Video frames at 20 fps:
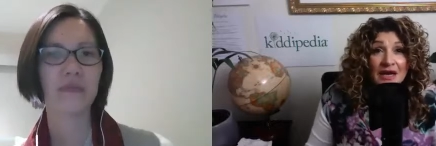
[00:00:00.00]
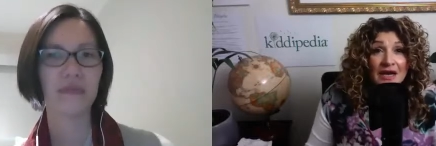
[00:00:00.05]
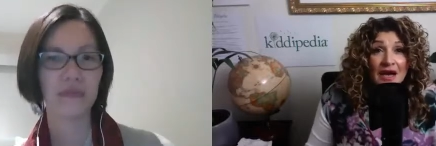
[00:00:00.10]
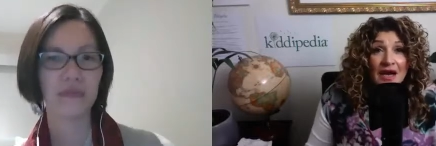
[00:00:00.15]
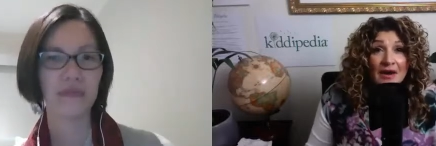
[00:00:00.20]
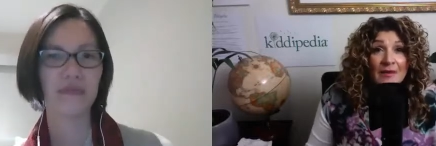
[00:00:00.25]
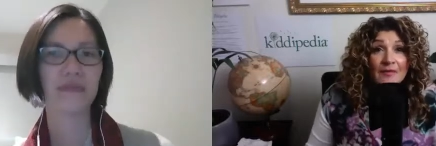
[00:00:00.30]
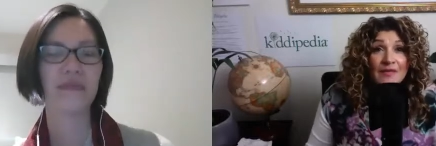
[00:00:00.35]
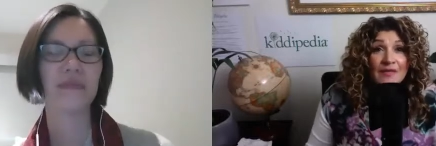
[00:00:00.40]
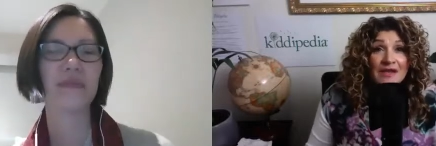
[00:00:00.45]

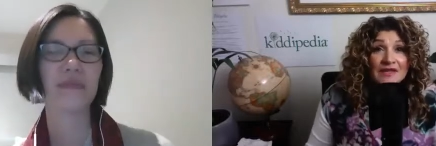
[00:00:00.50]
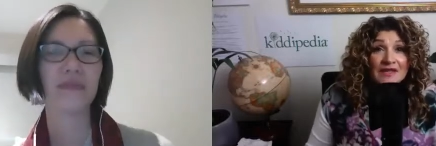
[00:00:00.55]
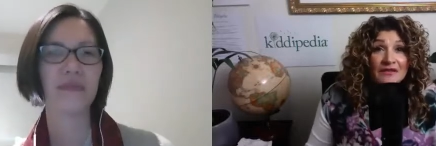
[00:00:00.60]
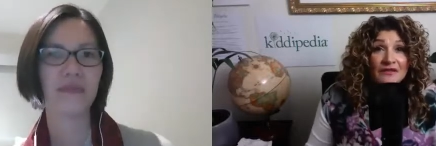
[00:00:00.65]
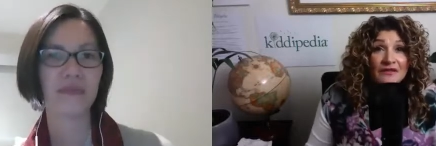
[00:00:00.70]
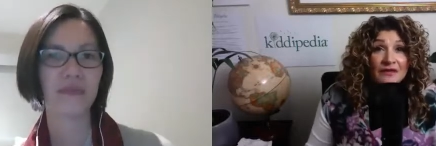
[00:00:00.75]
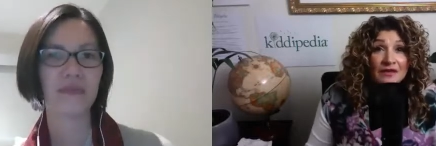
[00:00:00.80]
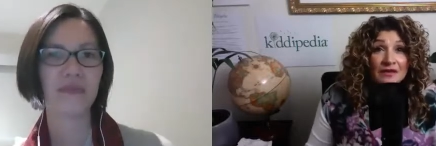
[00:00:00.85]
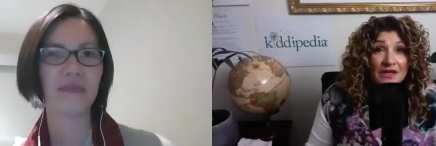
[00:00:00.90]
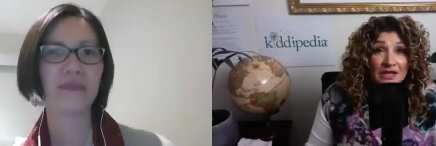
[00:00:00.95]
Speaker 1: um, they
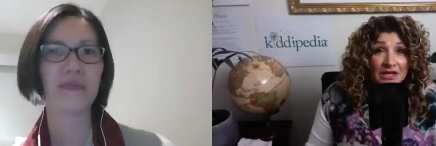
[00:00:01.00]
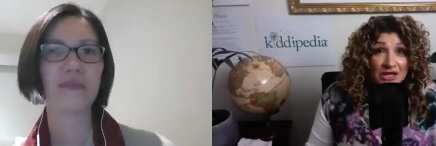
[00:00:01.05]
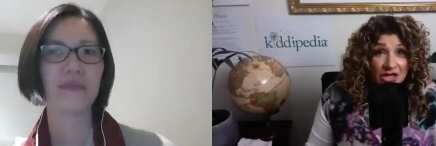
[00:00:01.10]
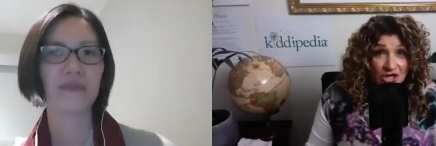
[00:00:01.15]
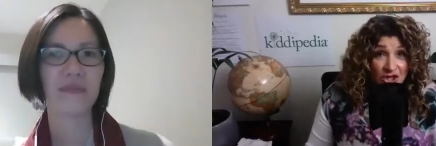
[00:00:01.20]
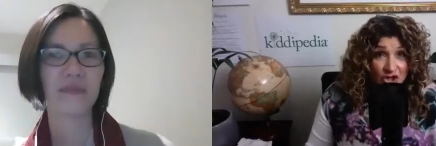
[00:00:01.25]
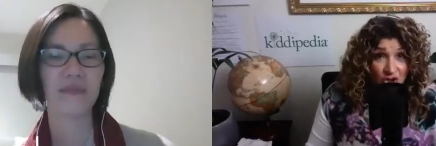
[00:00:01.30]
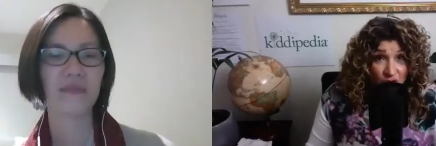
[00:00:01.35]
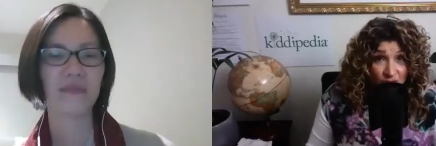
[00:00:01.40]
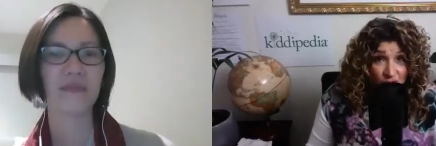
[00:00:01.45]
definitely
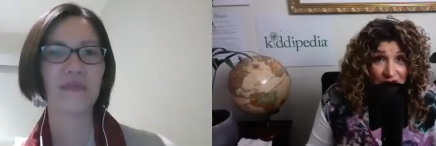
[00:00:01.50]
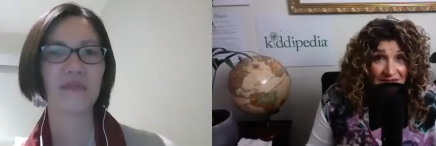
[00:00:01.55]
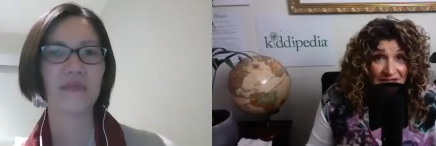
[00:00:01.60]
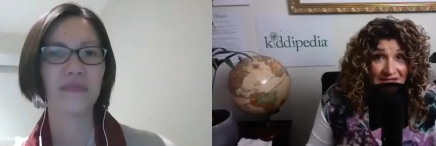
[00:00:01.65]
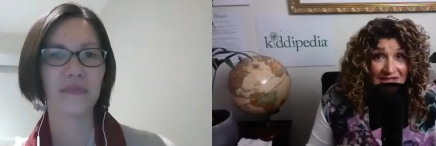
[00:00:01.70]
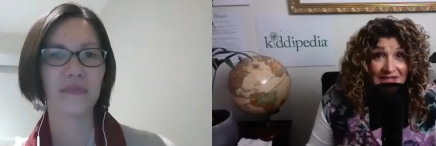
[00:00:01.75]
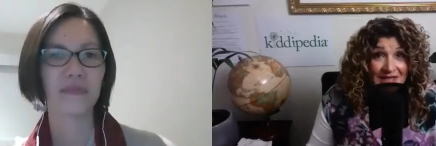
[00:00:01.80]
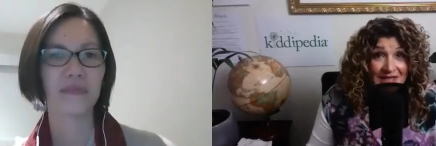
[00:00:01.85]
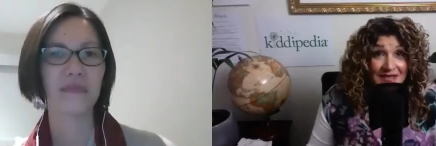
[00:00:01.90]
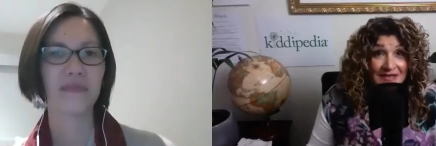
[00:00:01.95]
should
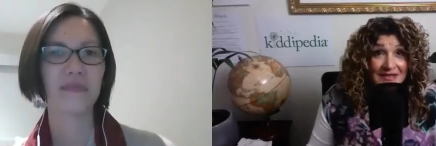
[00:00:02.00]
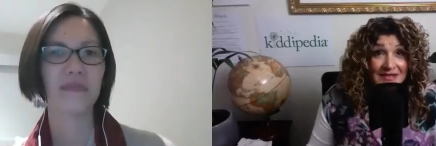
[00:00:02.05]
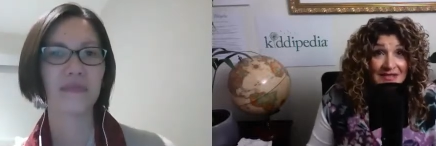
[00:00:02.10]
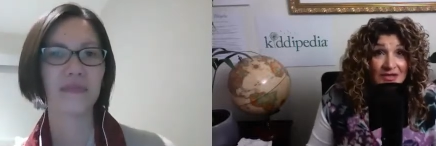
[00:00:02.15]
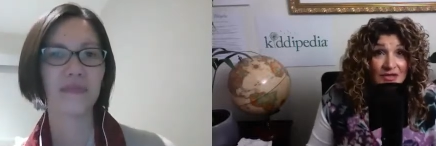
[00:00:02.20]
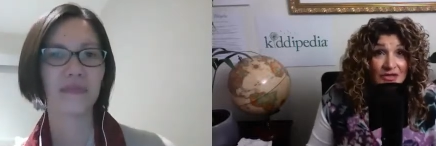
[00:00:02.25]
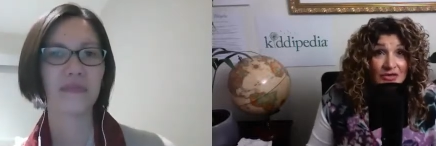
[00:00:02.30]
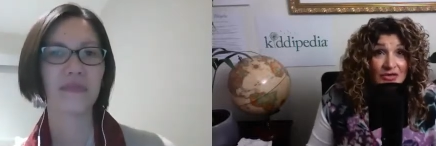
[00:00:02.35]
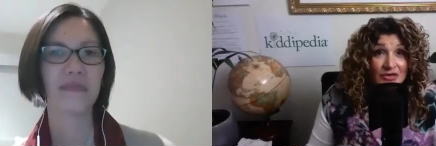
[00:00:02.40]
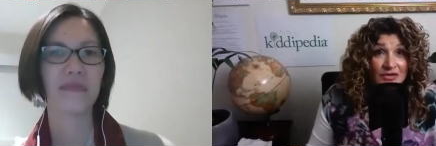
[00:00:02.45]
discuss the
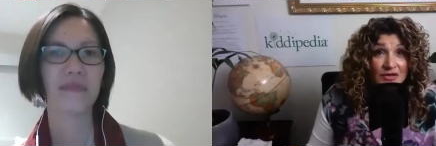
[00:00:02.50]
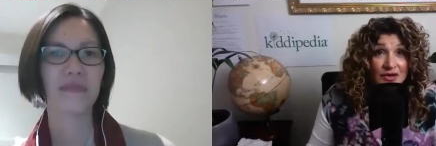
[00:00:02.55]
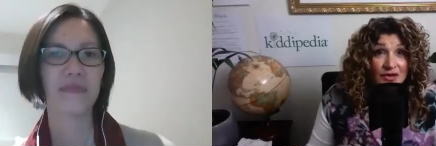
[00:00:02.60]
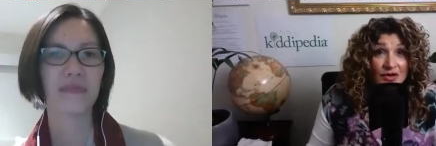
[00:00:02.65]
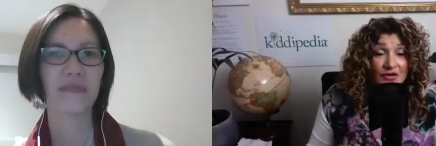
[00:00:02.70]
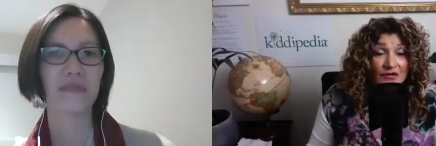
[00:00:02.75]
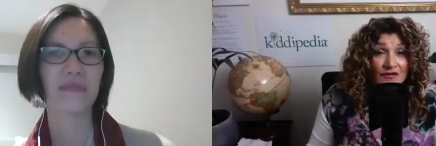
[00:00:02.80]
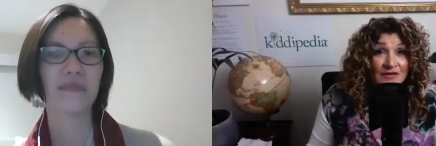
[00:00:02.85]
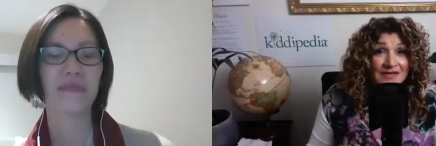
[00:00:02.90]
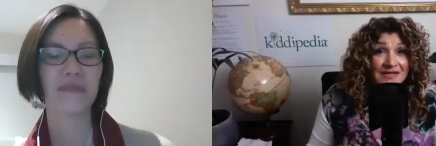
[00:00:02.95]
use
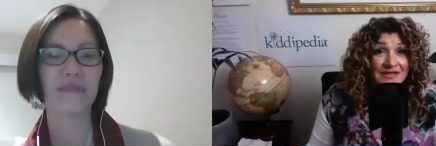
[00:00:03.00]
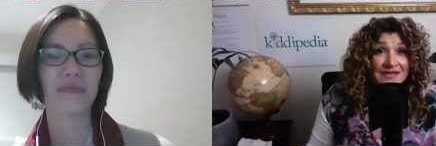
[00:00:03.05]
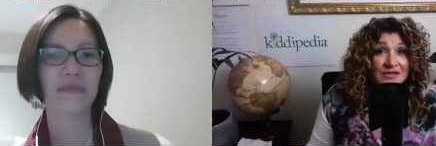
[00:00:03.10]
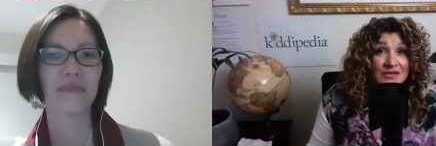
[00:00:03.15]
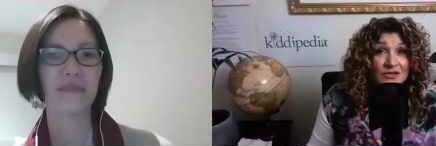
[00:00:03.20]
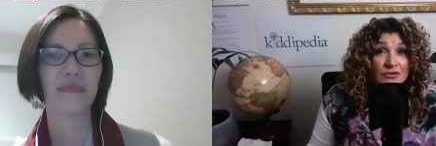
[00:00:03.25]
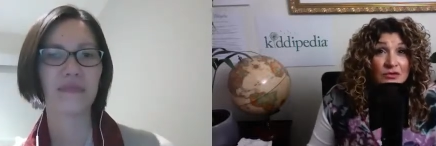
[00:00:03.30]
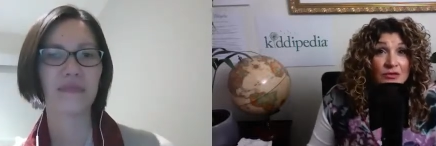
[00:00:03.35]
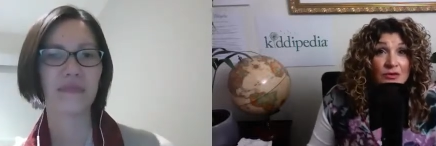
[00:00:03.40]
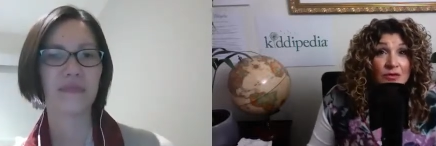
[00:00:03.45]
of
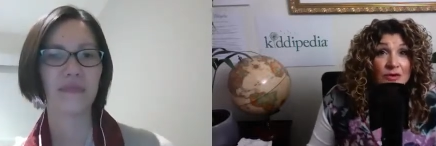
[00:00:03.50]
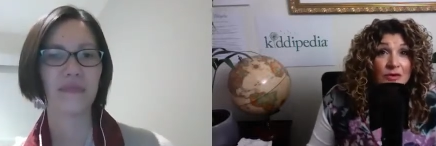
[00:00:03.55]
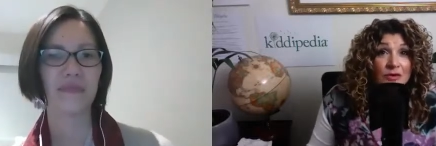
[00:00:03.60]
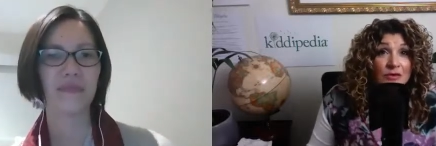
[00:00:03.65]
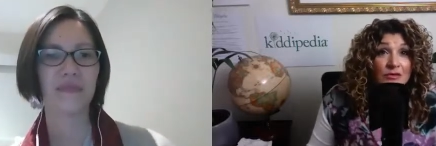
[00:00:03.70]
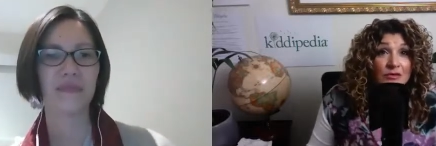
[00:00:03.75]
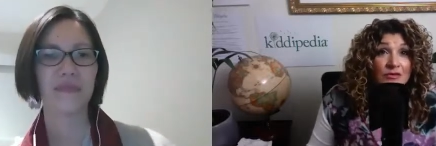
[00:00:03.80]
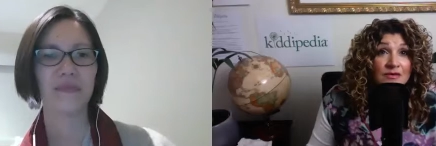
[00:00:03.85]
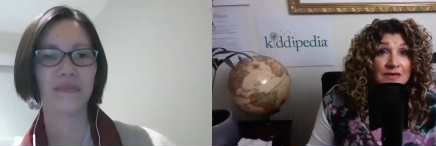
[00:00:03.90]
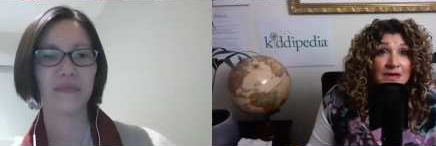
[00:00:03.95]
essential
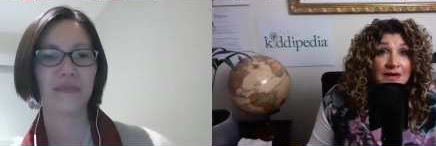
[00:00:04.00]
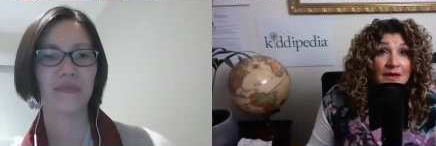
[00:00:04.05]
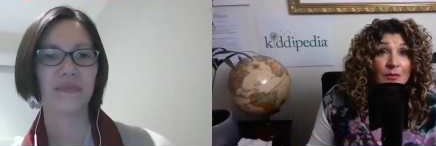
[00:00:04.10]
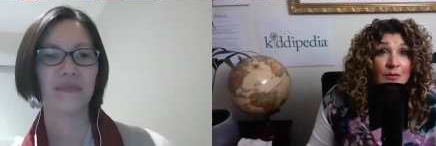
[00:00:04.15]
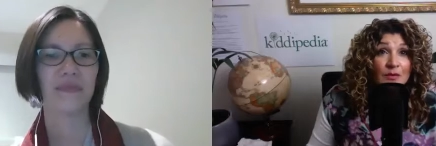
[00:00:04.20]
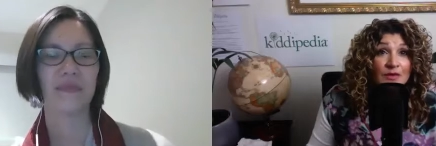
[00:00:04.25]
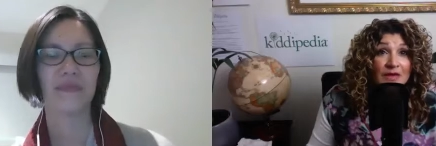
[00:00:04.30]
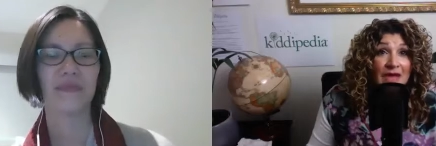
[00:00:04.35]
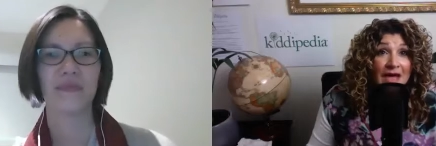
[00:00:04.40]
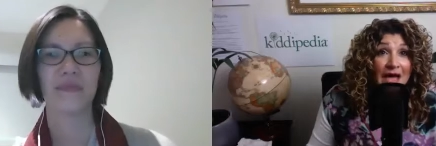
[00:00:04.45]
oils um,
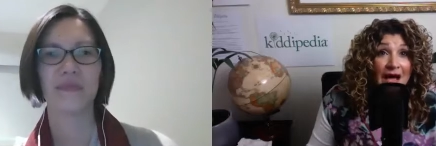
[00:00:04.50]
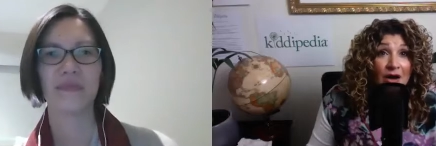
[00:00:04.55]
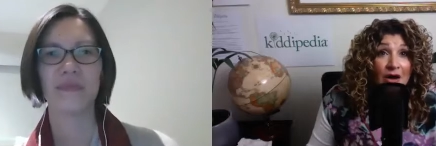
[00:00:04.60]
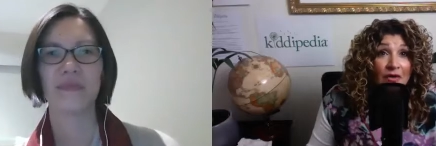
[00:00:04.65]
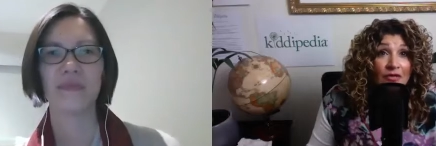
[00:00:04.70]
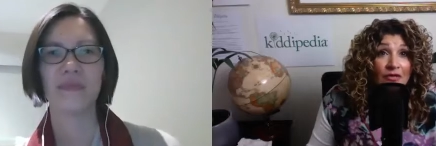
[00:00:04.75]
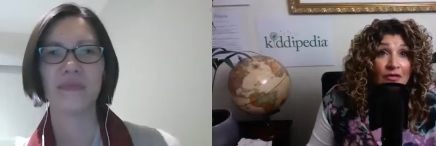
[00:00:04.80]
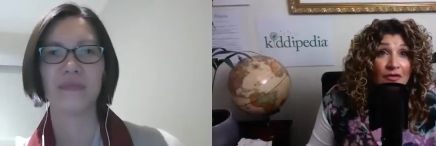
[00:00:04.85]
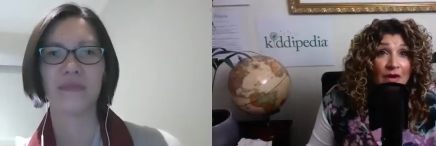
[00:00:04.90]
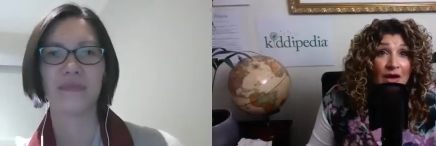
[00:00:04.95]
with their
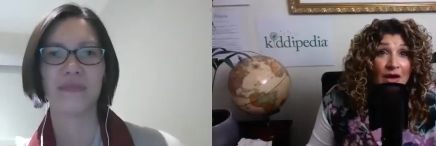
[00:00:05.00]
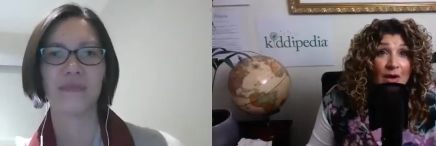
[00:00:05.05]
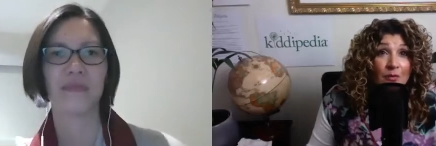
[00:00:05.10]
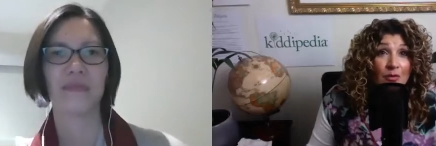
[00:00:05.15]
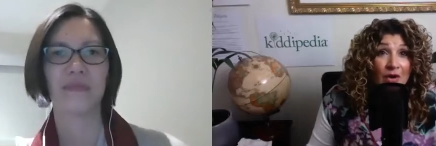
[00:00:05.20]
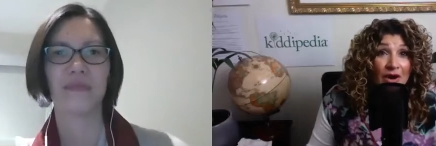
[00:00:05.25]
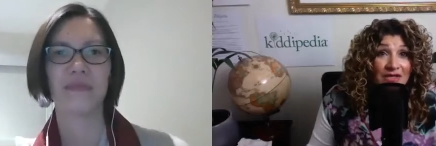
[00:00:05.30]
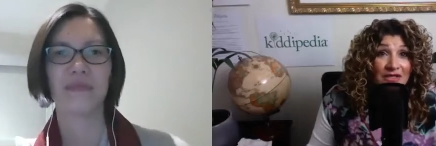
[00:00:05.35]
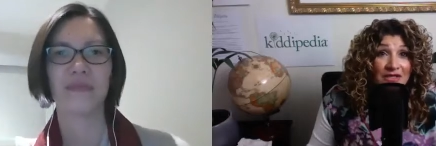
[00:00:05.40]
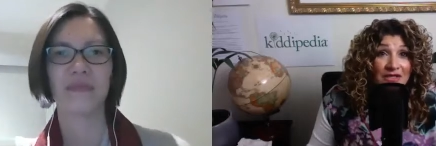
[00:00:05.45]
health uh,
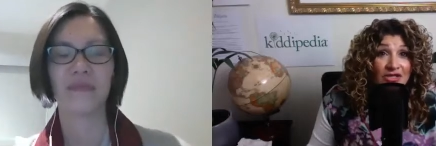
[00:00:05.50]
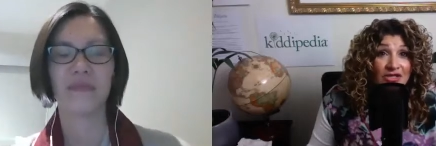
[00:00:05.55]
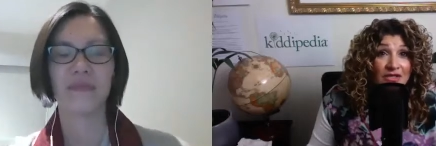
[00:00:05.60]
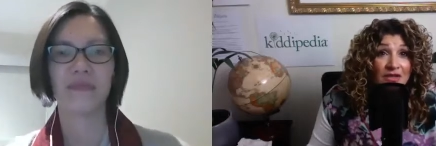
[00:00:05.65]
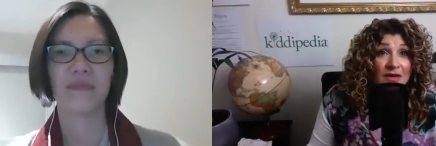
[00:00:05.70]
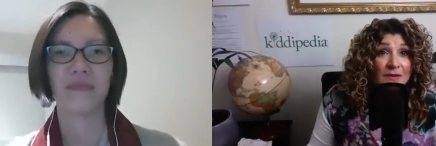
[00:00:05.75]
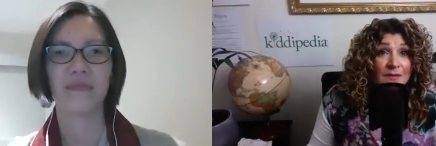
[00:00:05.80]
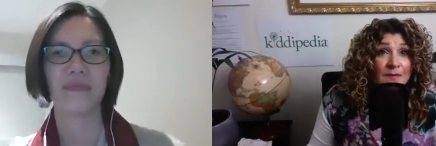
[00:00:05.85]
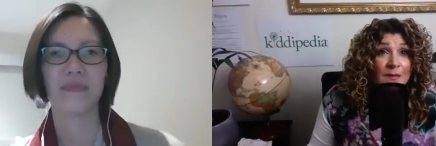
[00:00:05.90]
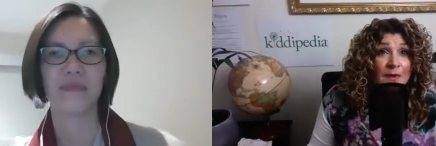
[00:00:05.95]

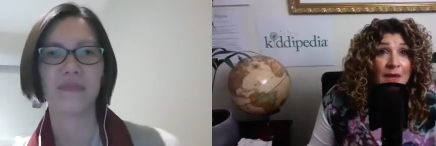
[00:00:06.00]
practitioner.